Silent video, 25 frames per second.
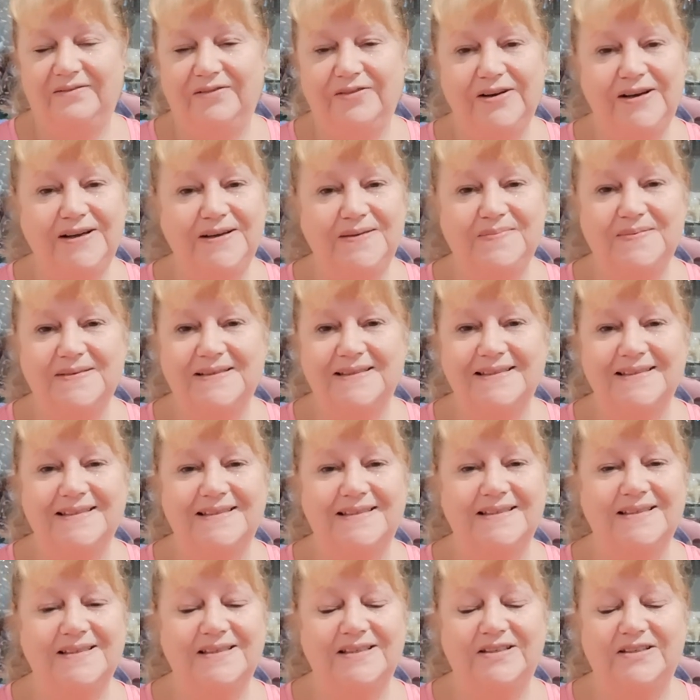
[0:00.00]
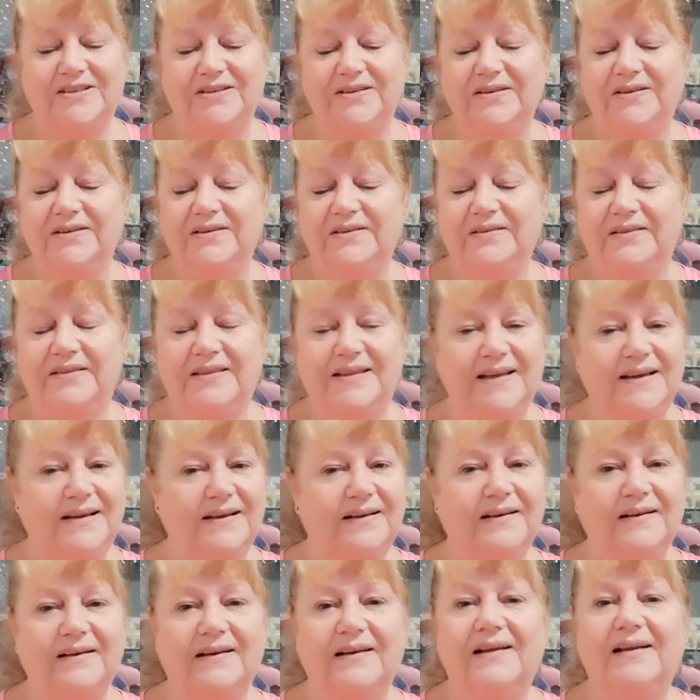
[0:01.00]
Reeves listens to,
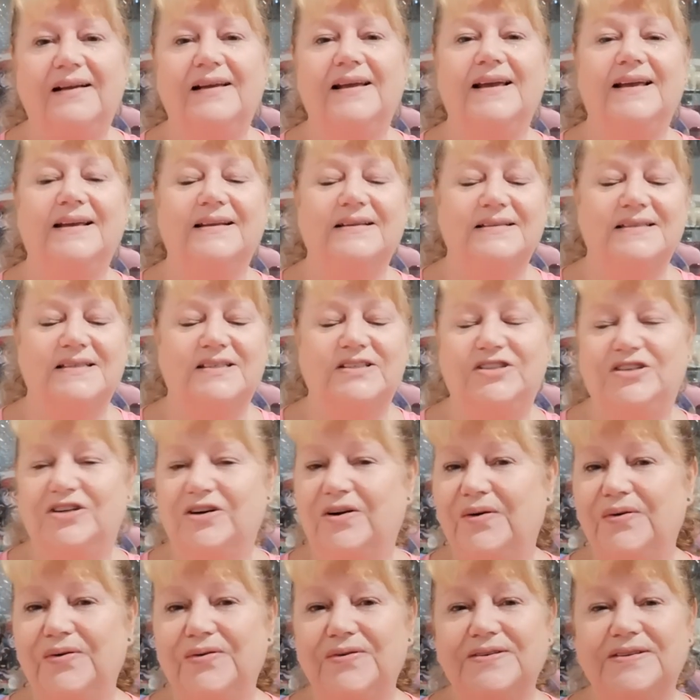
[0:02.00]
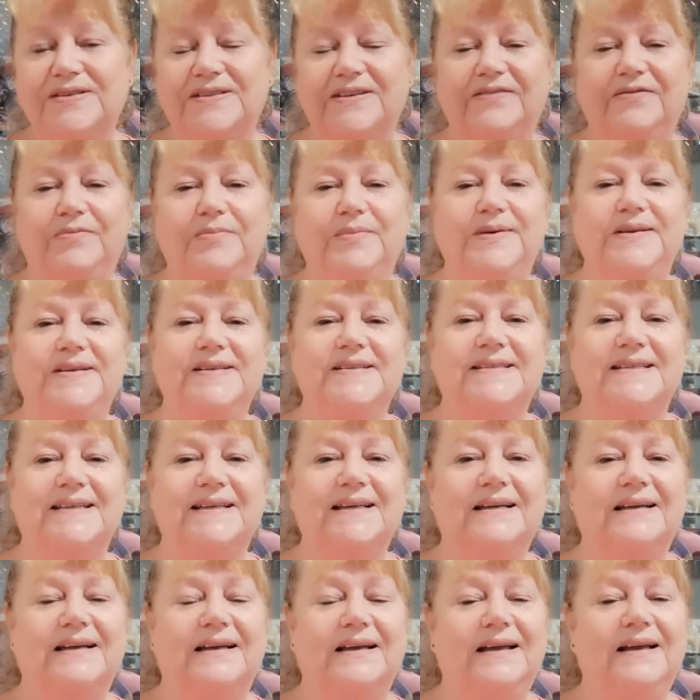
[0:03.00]
Thing likes, genres of
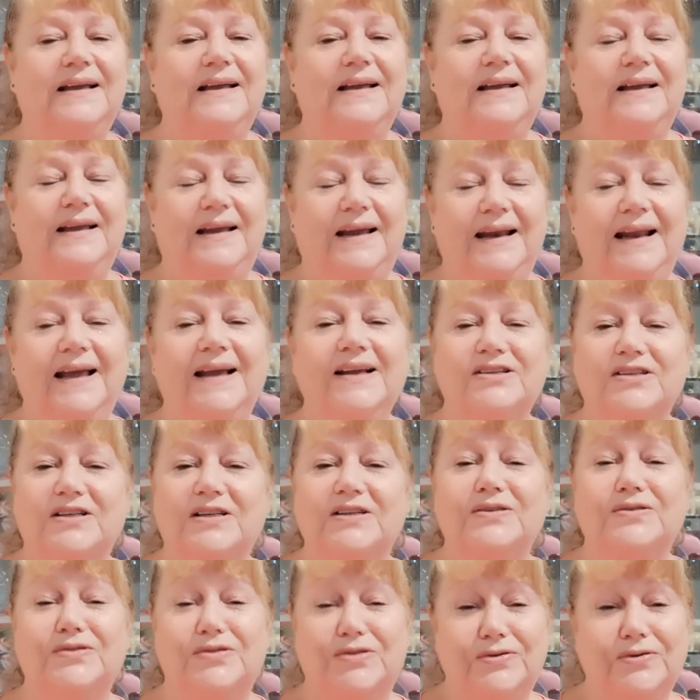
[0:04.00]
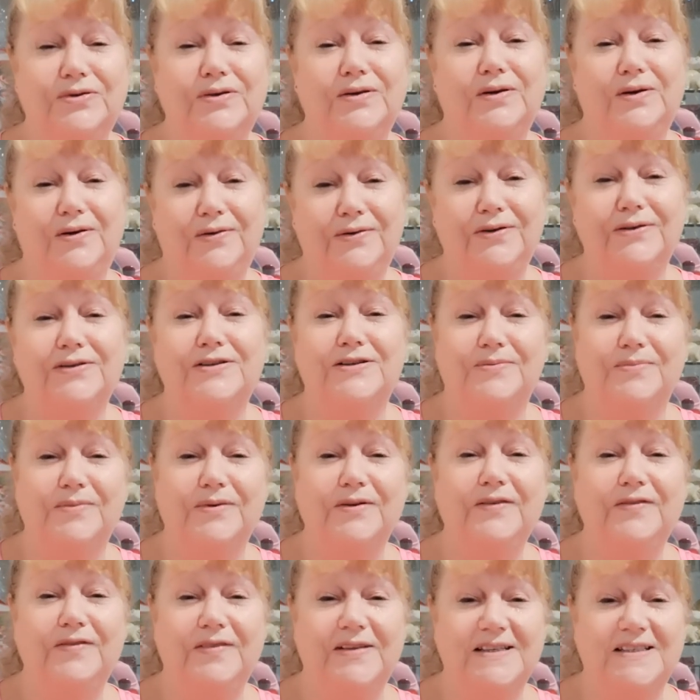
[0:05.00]
music. It actually took longer to
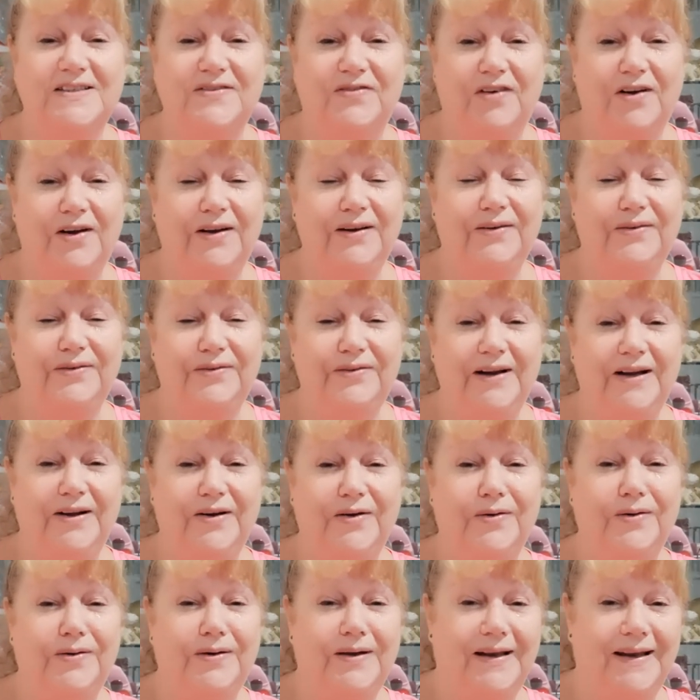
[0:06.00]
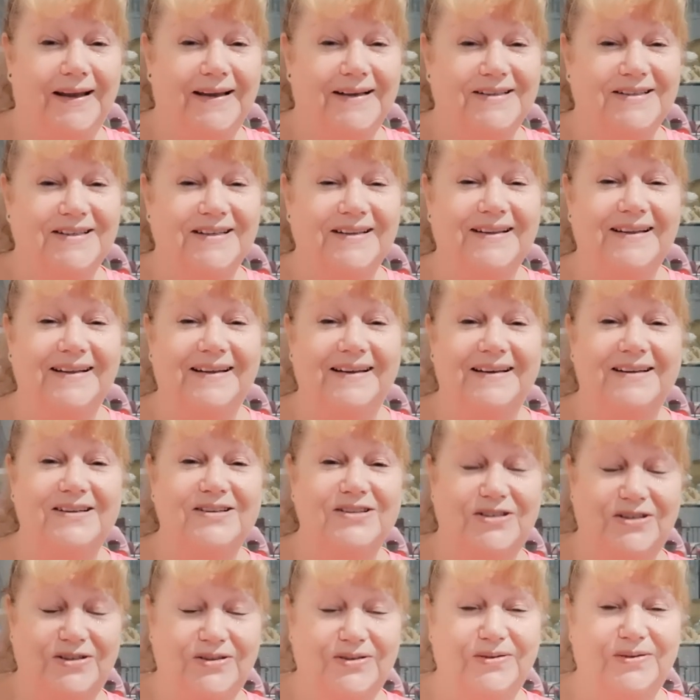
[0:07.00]
move this vinyl record collection than
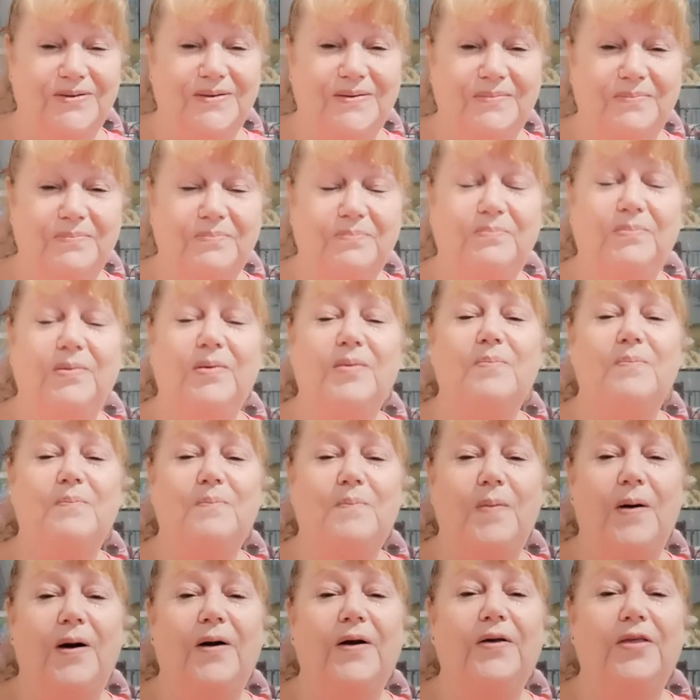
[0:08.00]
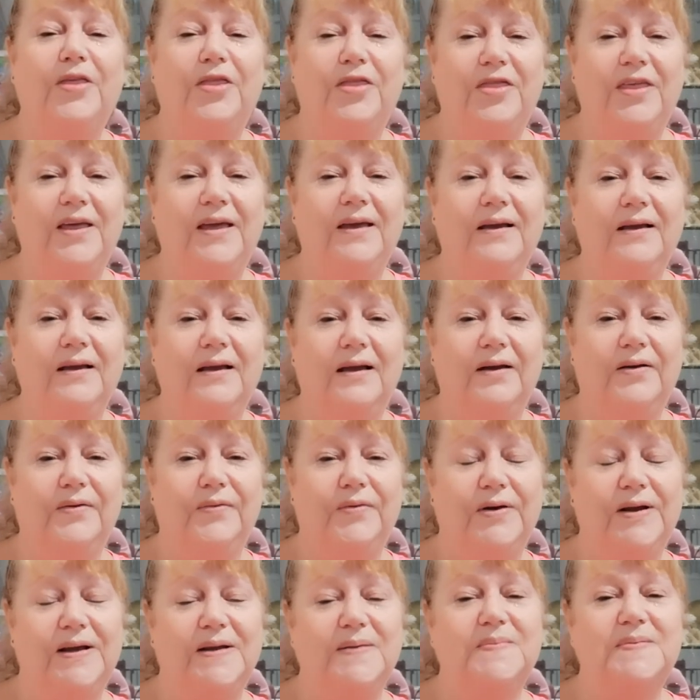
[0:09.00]
it should. But both Thing and
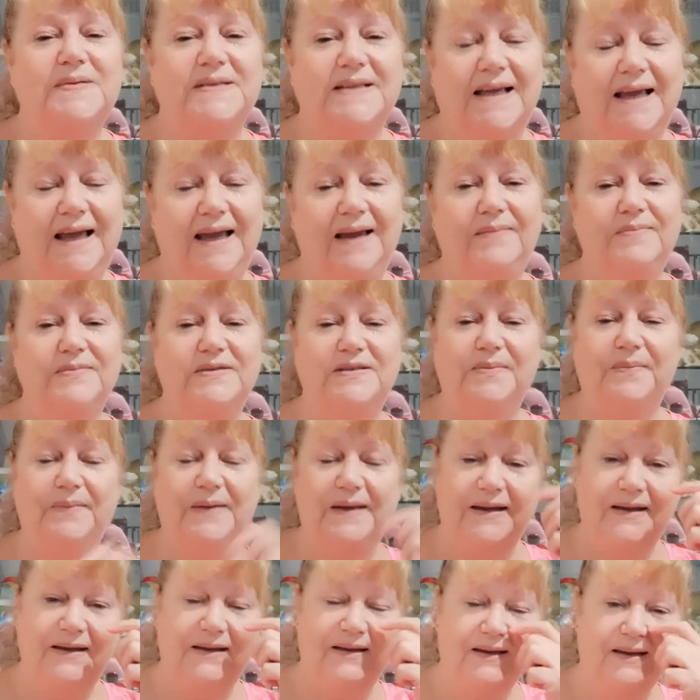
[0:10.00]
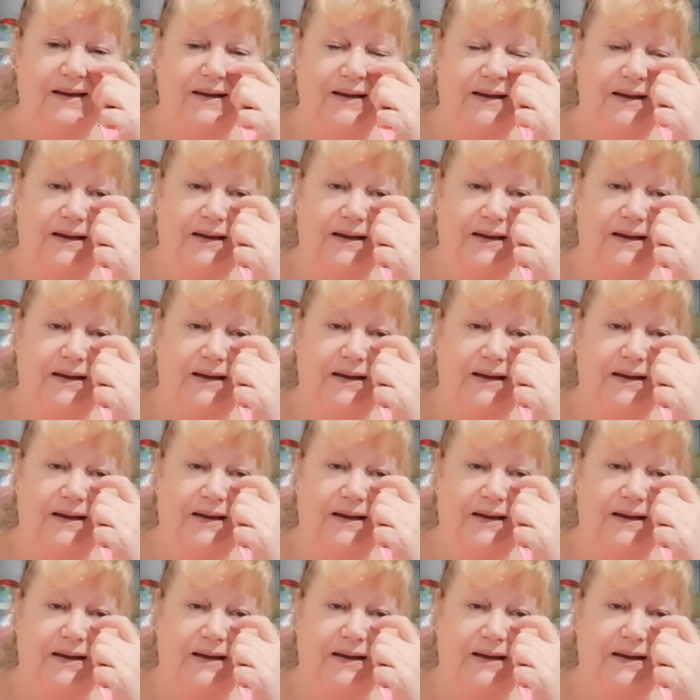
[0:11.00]
Reeves came to me